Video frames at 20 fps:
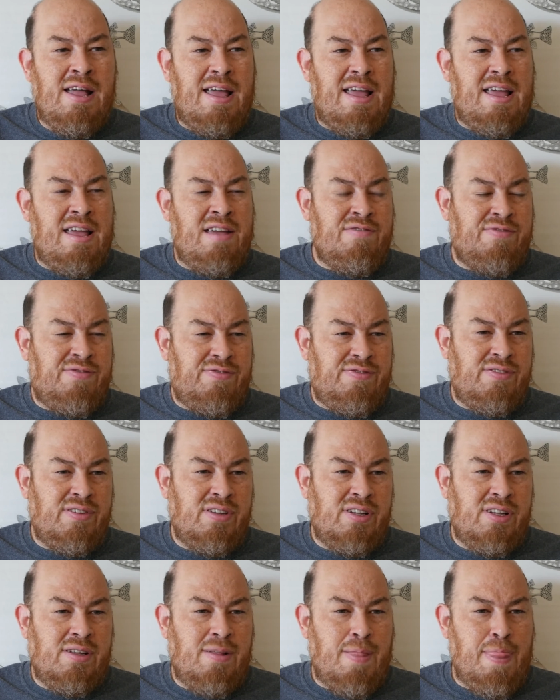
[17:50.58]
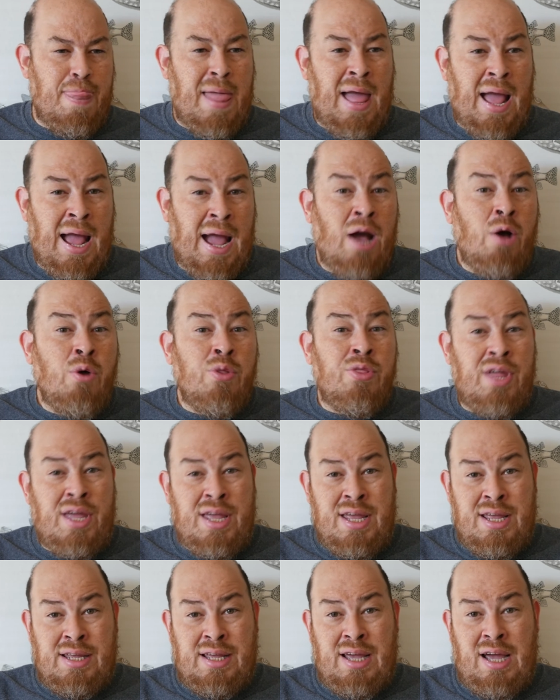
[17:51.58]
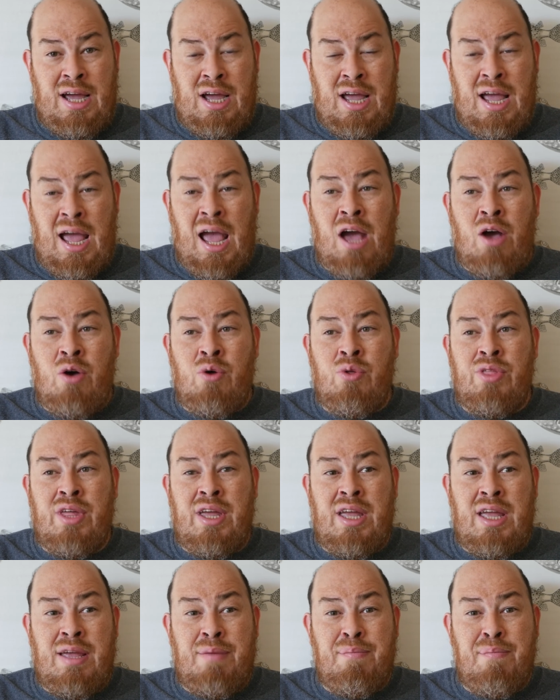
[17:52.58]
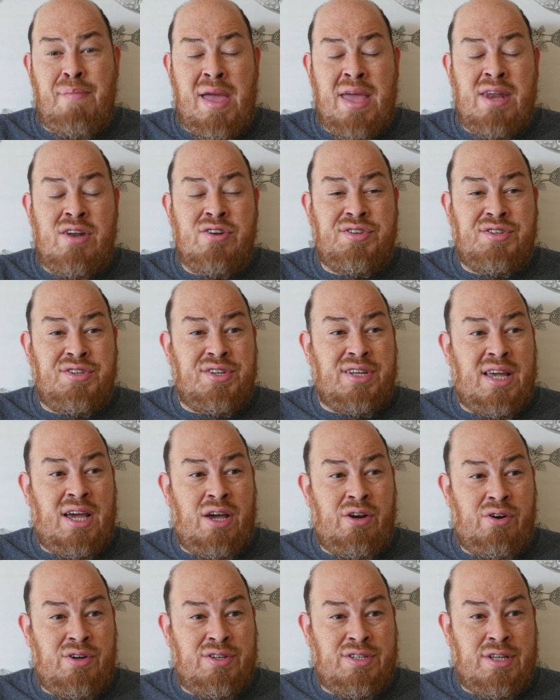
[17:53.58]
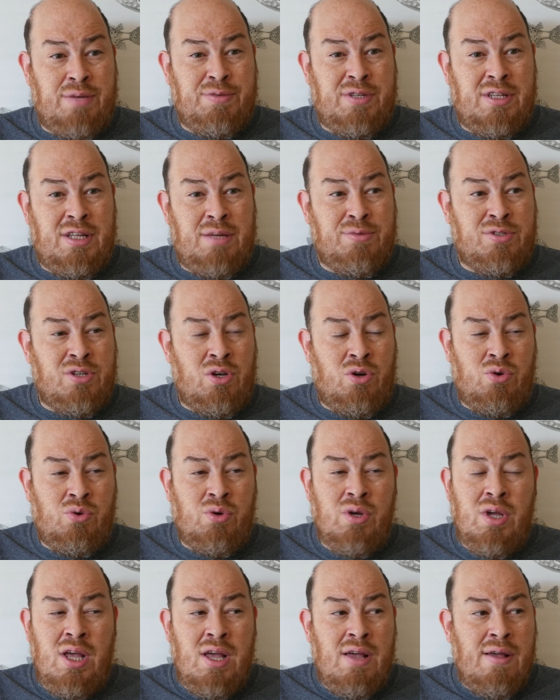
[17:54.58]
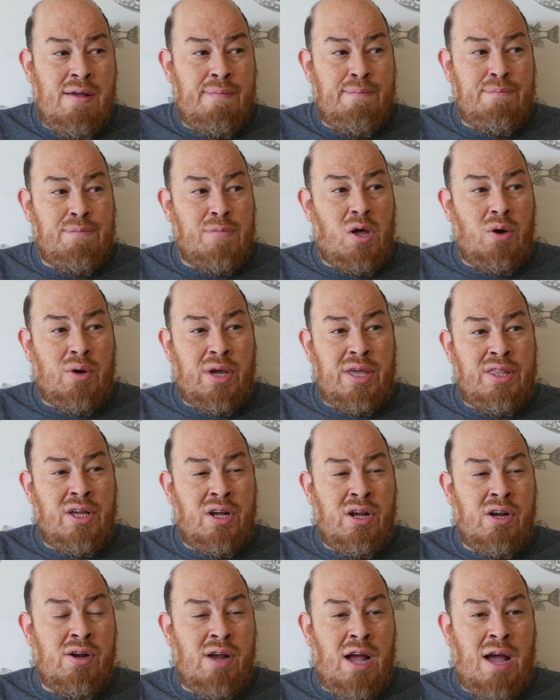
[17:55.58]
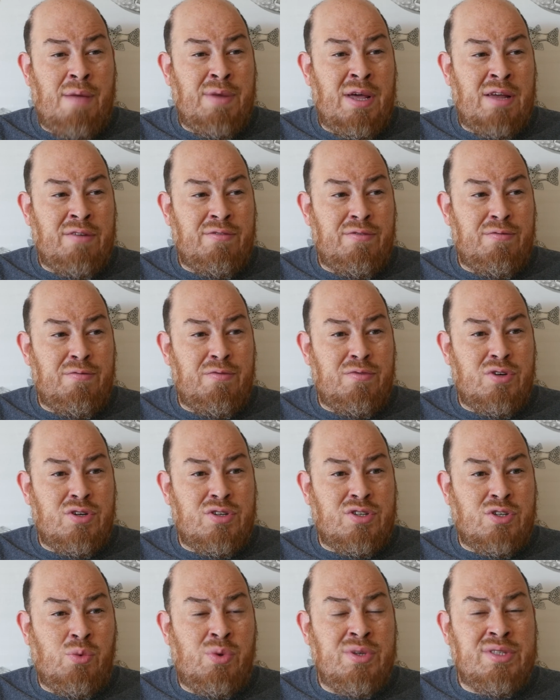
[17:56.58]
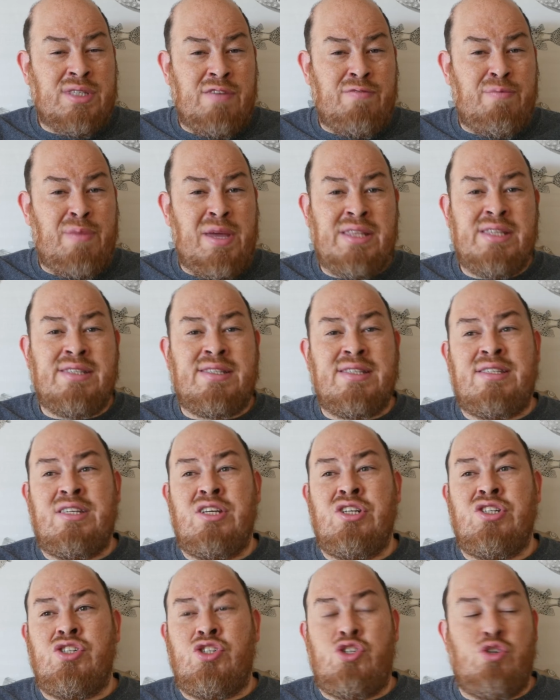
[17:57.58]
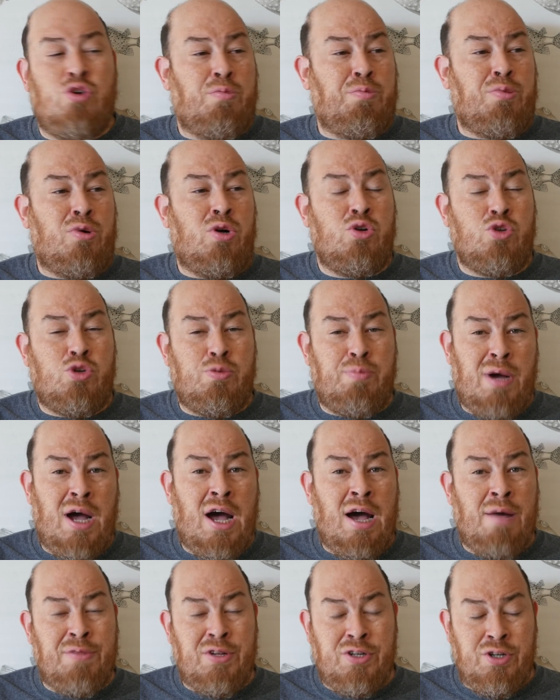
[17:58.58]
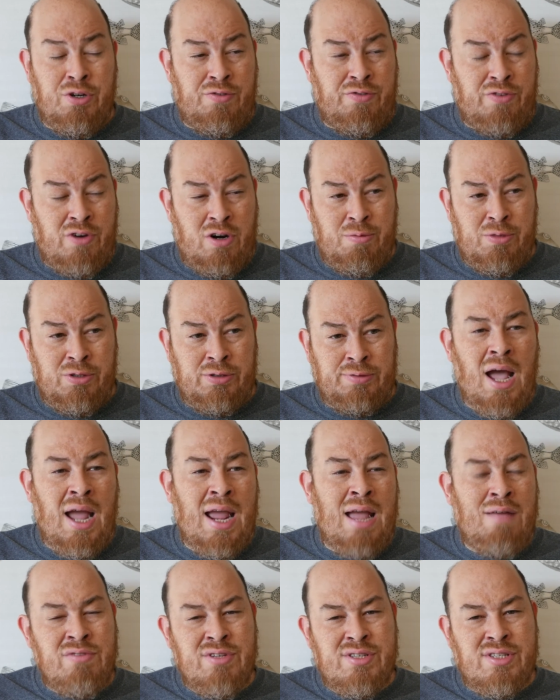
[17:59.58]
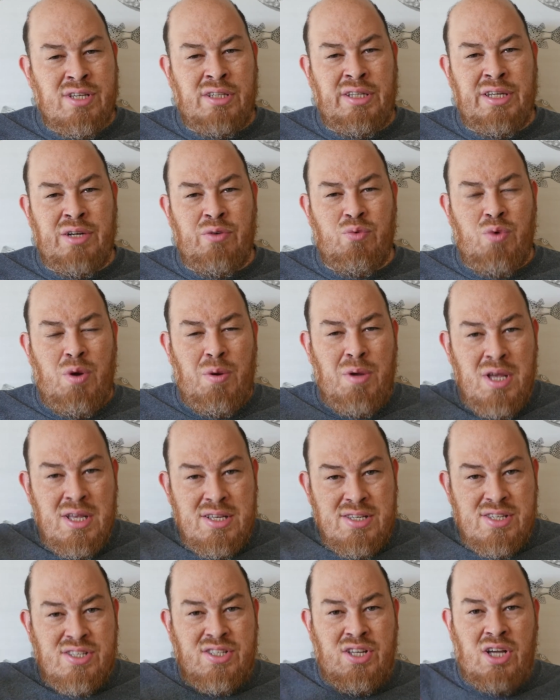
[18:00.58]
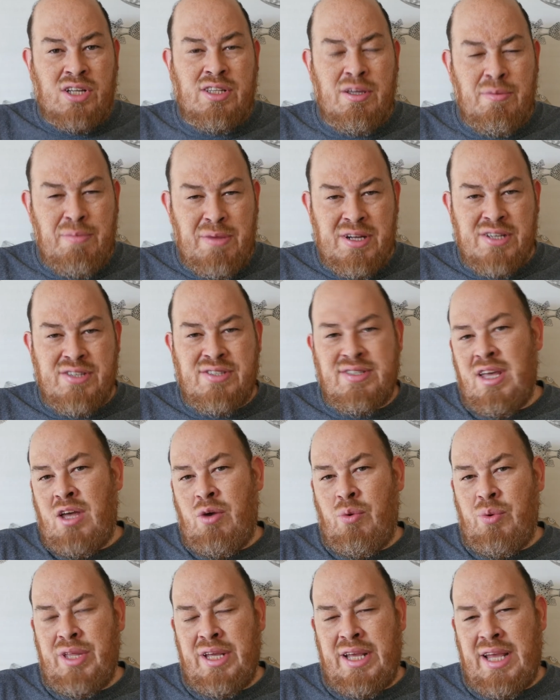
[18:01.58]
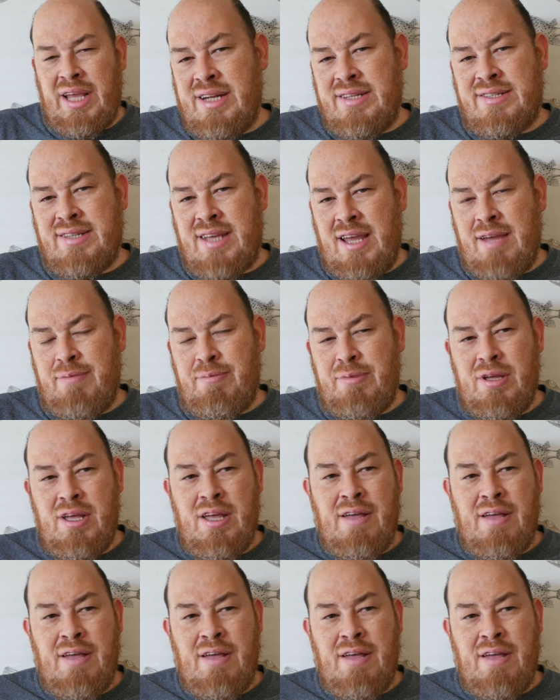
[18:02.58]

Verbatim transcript: If how they encounter how they manage this encounter is up to them. So okay, they're I'm not so once they've made this decision to approach Bob the dirt farmer, I haven't suddenly stuck them in a cell where they escape.